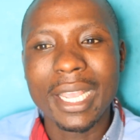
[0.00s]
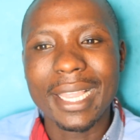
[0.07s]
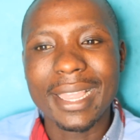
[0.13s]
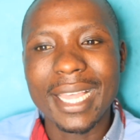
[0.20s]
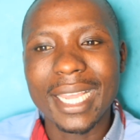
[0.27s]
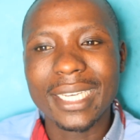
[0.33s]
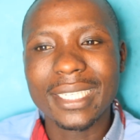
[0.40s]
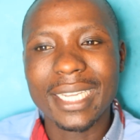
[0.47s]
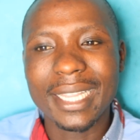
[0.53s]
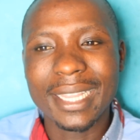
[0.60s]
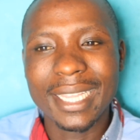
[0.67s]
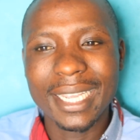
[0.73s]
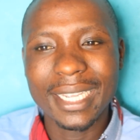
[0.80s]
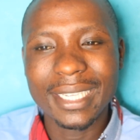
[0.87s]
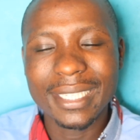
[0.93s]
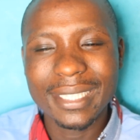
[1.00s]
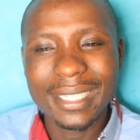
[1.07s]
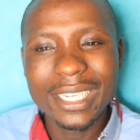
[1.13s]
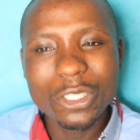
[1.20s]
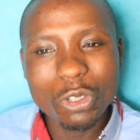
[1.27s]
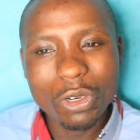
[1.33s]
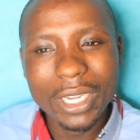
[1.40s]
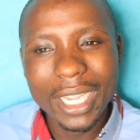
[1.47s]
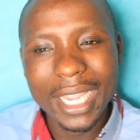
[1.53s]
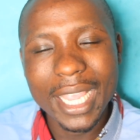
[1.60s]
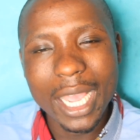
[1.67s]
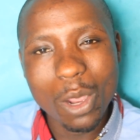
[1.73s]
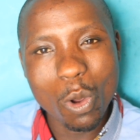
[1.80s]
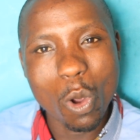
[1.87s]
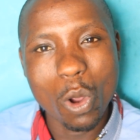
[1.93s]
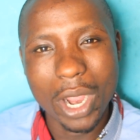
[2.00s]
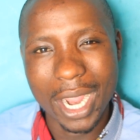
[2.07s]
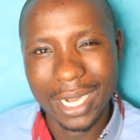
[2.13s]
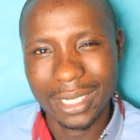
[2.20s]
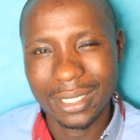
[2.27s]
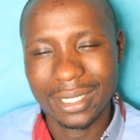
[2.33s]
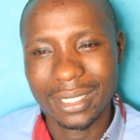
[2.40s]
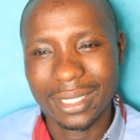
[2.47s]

that the Central Kenya caucus